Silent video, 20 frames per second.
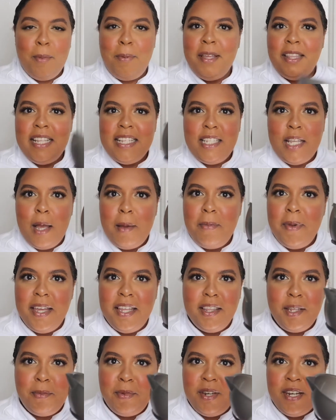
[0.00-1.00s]
can pick this up
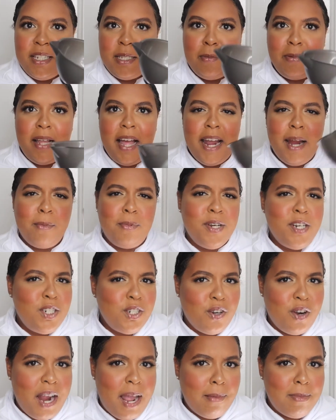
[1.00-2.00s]
in the beauty supply. I'm pretty
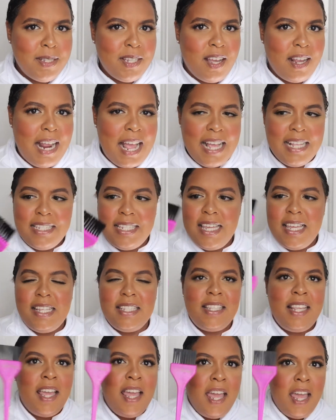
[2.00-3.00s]
sure Amazon has
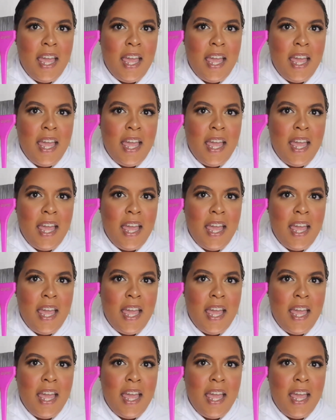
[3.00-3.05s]
these.